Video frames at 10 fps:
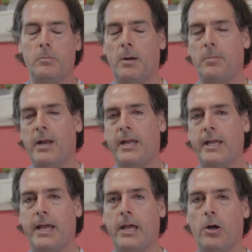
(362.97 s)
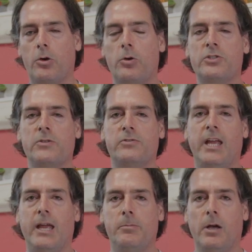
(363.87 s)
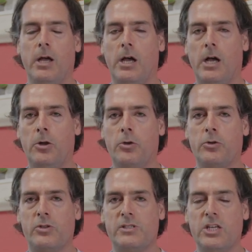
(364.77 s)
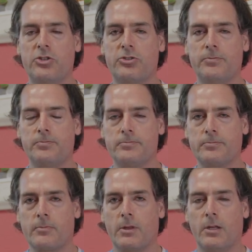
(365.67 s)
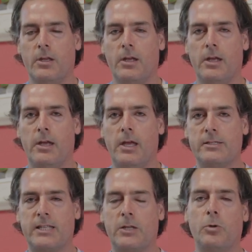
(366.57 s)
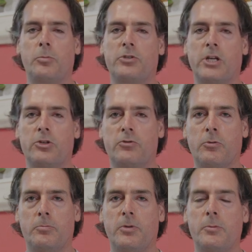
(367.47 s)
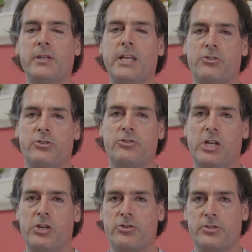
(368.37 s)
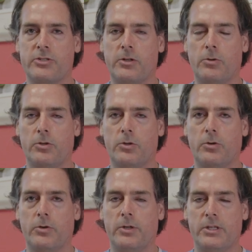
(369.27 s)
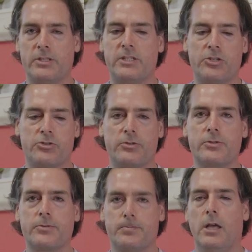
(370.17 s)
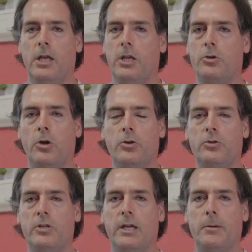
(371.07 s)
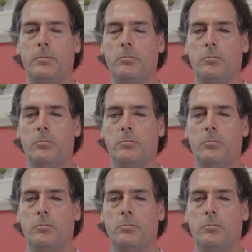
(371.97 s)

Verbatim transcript: applying a occlusive tape along your incision, uh, as that will protect you from pigmentation changes along your incisions. Uh, going to the